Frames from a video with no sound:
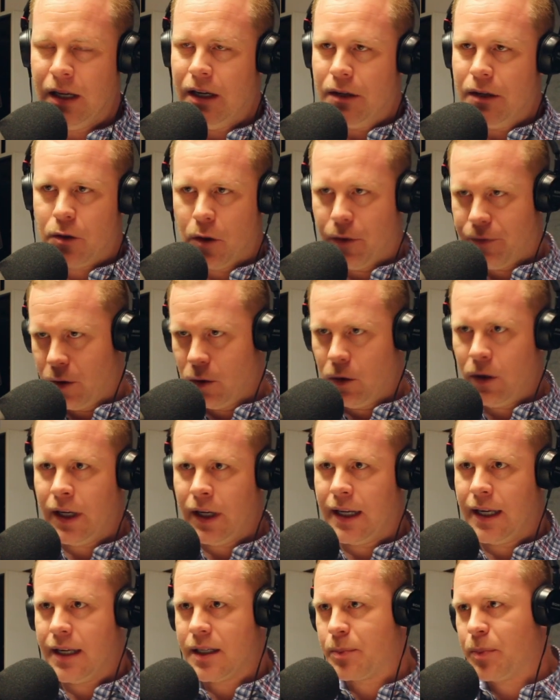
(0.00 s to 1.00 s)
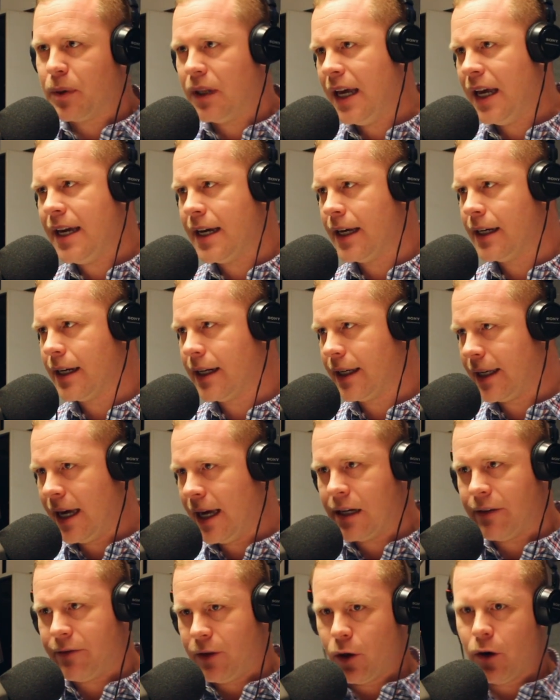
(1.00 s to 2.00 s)
So if you look at his plan, and
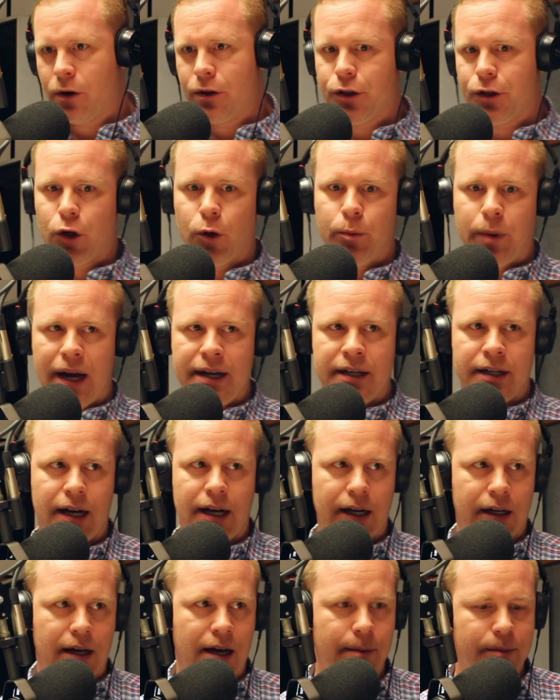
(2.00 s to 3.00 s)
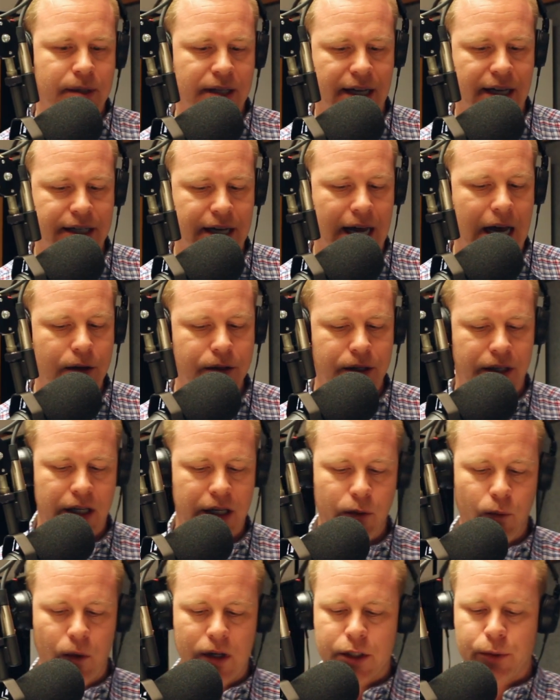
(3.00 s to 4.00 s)
again, if you go to joebiden.com slash housing,
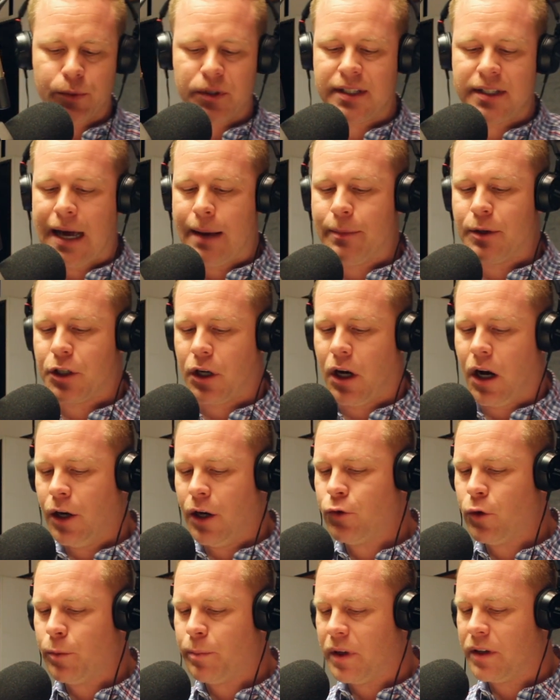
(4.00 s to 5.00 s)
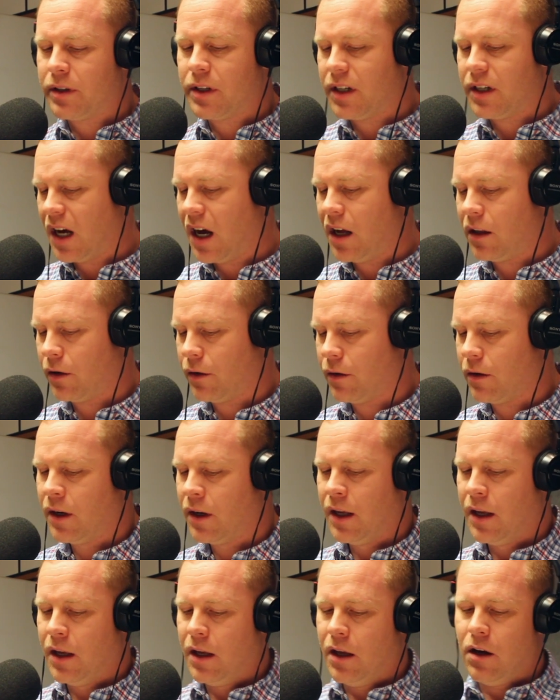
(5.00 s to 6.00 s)
he wants to establish a one hundred billion dollars
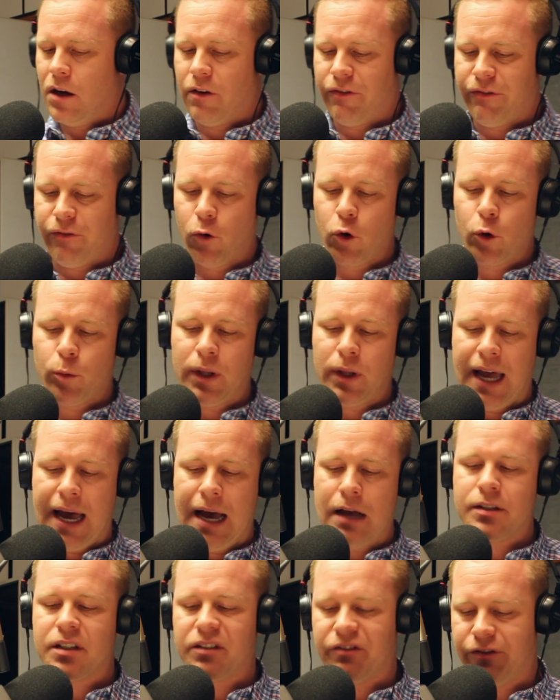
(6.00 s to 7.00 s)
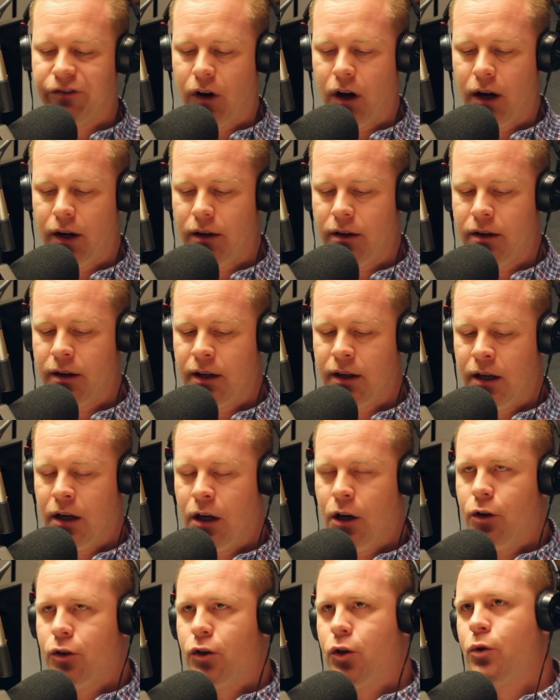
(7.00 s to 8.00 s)
affordable housing fund
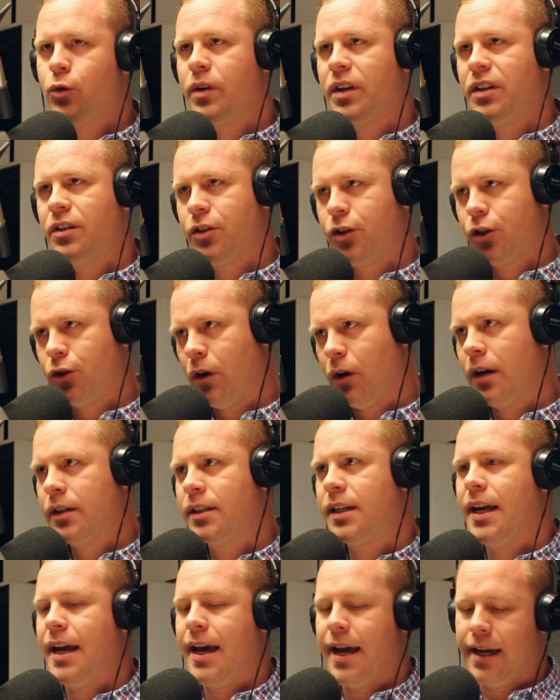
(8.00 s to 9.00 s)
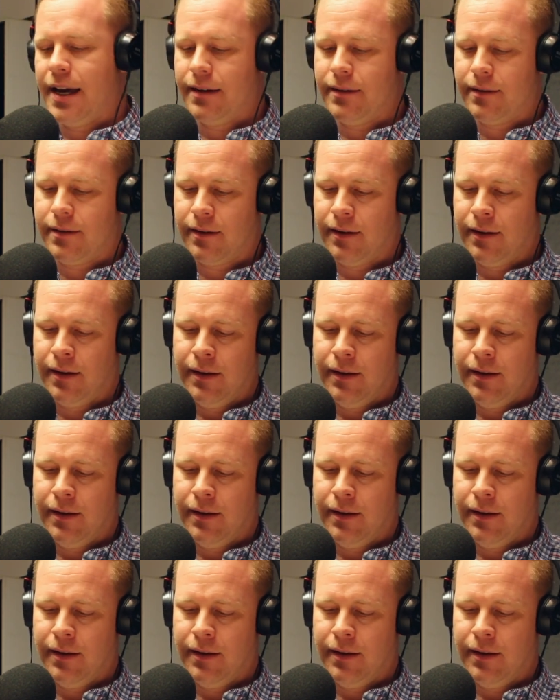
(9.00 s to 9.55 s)
to construct and